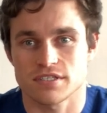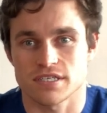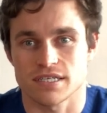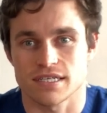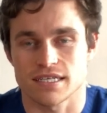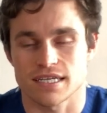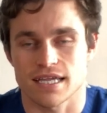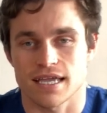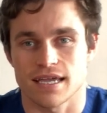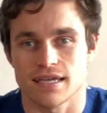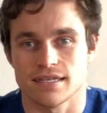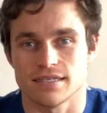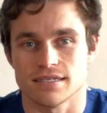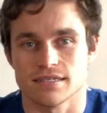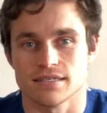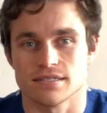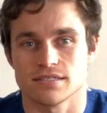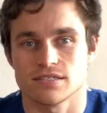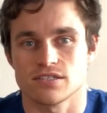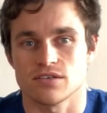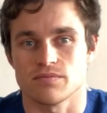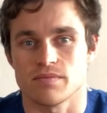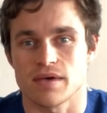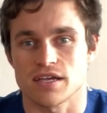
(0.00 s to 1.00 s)
indicators
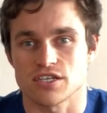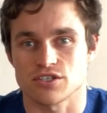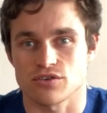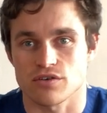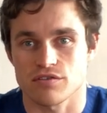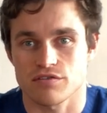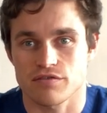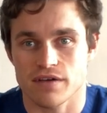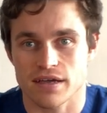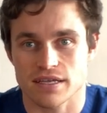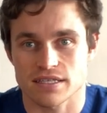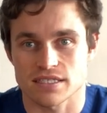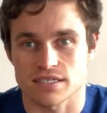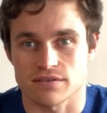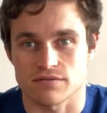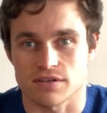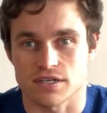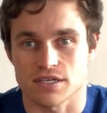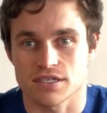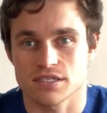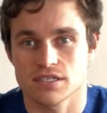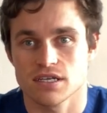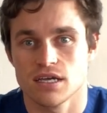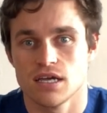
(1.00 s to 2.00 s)
to measure
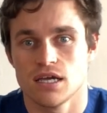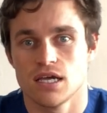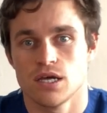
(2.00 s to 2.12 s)
effectiveness,